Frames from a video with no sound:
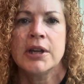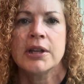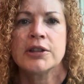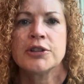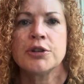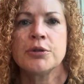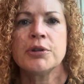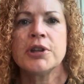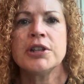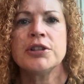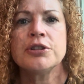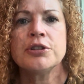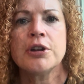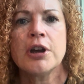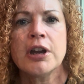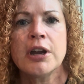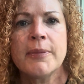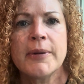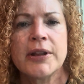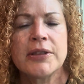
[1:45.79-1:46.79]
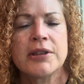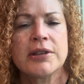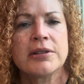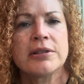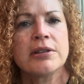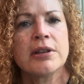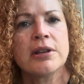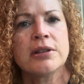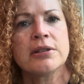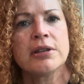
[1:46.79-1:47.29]
So let's talk about this.
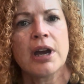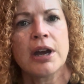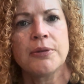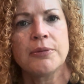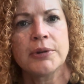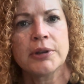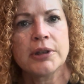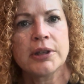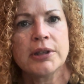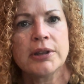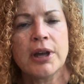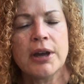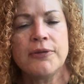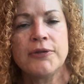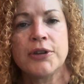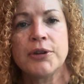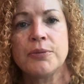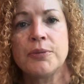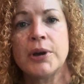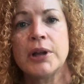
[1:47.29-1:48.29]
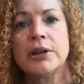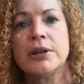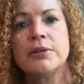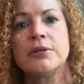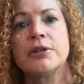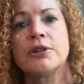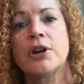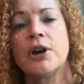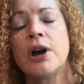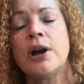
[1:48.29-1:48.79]
Does God really love you? Well,
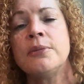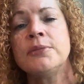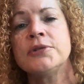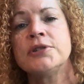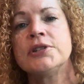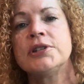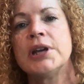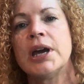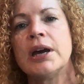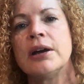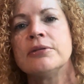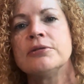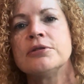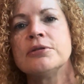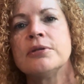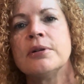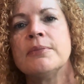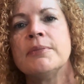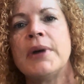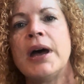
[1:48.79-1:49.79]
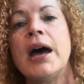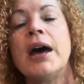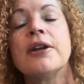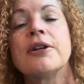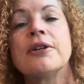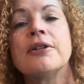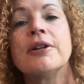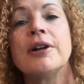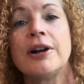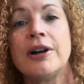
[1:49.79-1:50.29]
it comes down to a
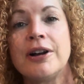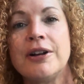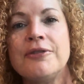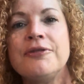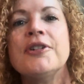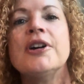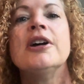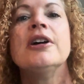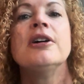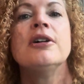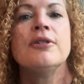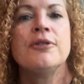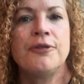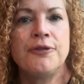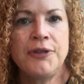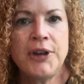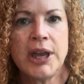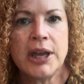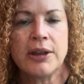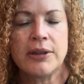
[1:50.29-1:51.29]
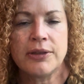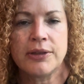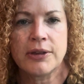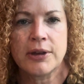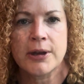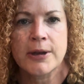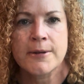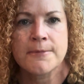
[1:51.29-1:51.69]
matter of faith.